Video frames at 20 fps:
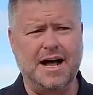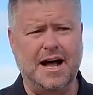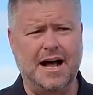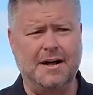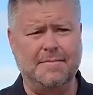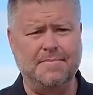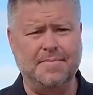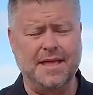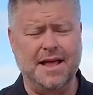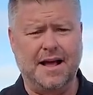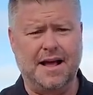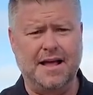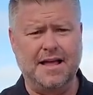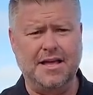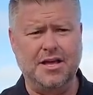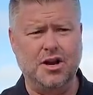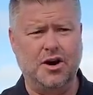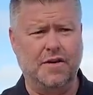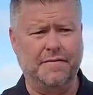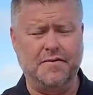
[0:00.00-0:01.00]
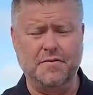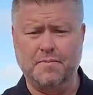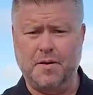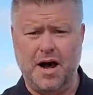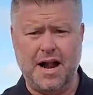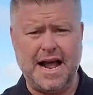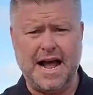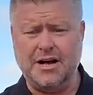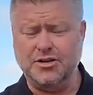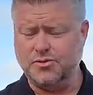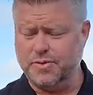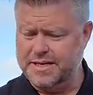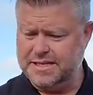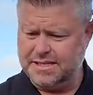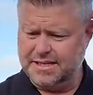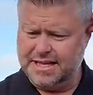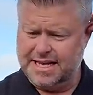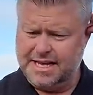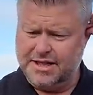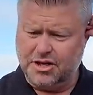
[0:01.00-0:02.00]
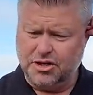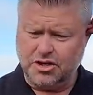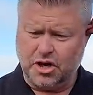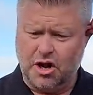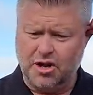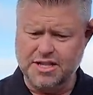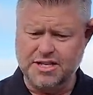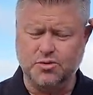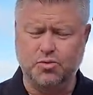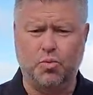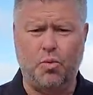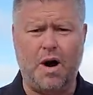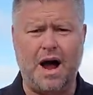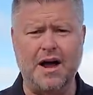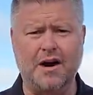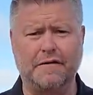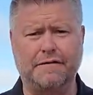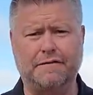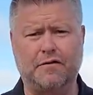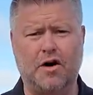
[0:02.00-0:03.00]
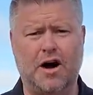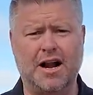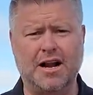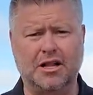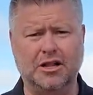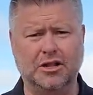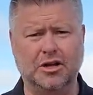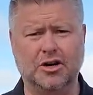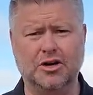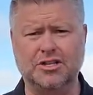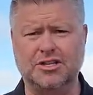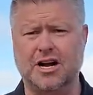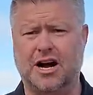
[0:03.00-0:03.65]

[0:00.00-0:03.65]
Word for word: Uh, You know, if you bought a house recently, there's all these wire fraud alert